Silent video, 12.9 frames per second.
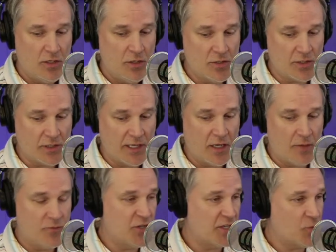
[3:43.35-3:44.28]
usually end
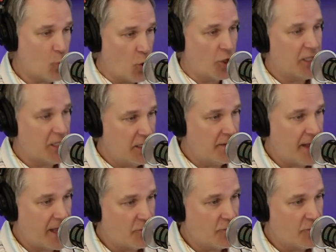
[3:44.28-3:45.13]
up just working in that